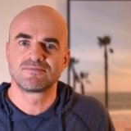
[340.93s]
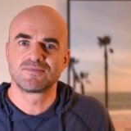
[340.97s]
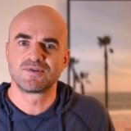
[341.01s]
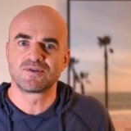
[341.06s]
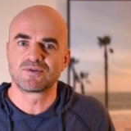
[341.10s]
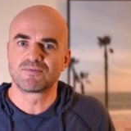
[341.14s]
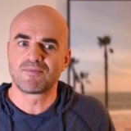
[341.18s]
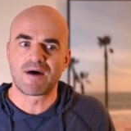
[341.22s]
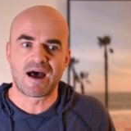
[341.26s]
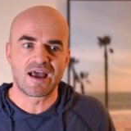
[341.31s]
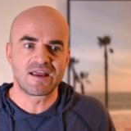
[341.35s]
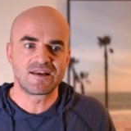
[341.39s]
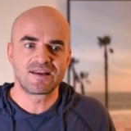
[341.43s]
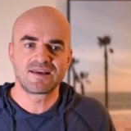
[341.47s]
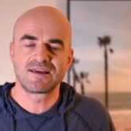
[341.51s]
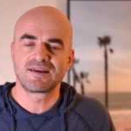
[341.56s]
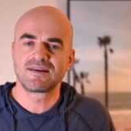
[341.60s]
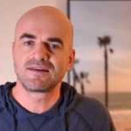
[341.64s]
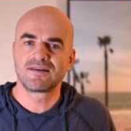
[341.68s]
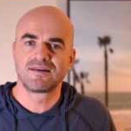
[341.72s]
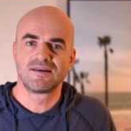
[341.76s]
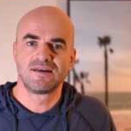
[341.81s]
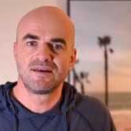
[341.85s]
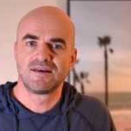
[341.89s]
You're
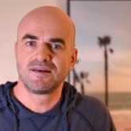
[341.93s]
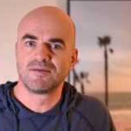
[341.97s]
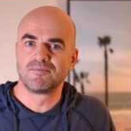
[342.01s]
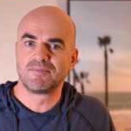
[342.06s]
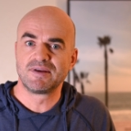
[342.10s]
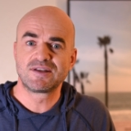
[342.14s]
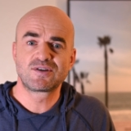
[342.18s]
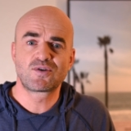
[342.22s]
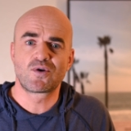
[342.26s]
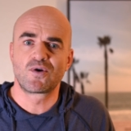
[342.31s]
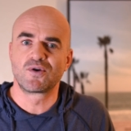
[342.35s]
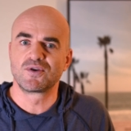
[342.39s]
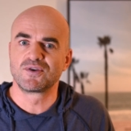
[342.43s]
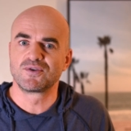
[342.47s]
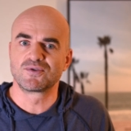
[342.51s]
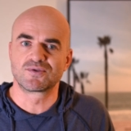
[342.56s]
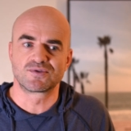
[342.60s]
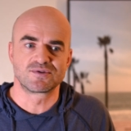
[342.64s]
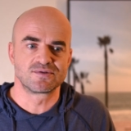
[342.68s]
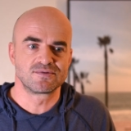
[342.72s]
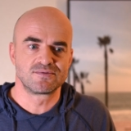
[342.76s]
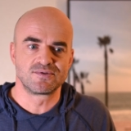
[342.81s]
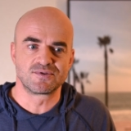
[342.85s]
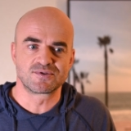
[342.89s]
mining Bitcoin,
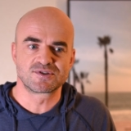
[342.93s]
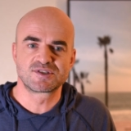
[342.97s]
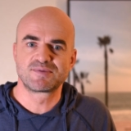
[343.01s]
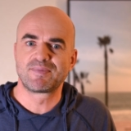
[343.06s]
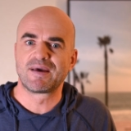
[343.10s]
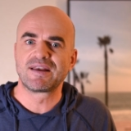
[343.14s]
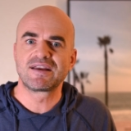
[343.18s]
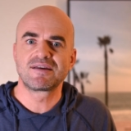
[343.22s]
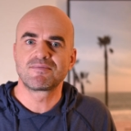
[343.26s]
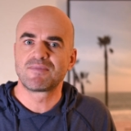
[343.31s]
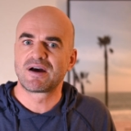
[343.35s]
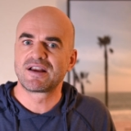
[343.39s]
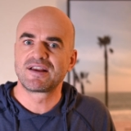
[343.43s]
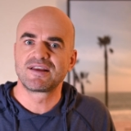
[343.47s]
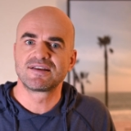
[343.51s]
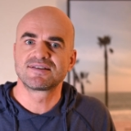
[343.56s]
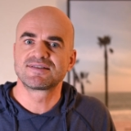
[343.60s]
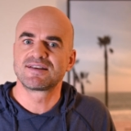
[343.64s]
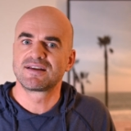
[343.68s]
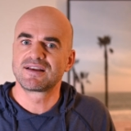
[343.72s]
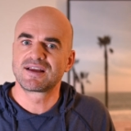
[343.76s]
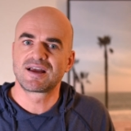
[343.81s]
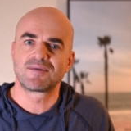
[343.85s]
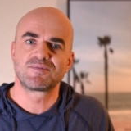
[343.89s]
you're spending money
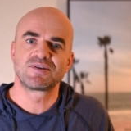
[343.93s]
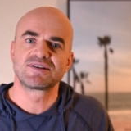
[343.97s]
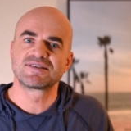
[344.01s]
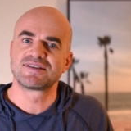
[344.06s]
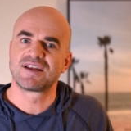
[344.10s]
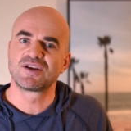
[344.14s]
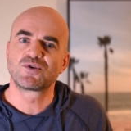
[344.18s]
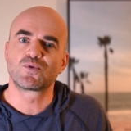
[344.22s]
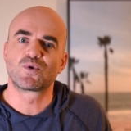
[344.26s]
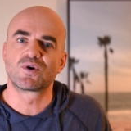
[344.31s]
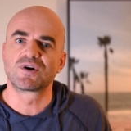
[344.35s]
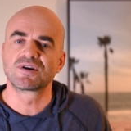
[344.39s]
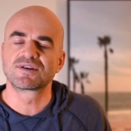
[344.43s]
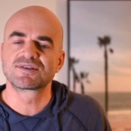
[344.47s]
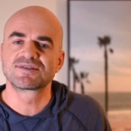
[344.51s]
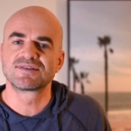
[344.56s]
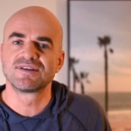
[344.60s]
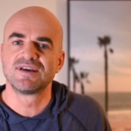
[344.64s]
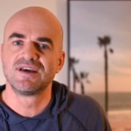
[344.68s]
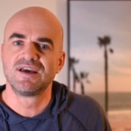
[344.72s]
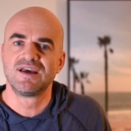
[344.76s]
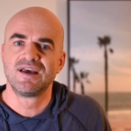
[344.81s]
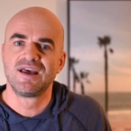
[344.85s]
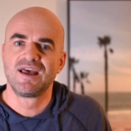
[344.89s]
setting up these
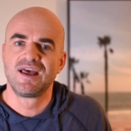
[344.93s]
networks,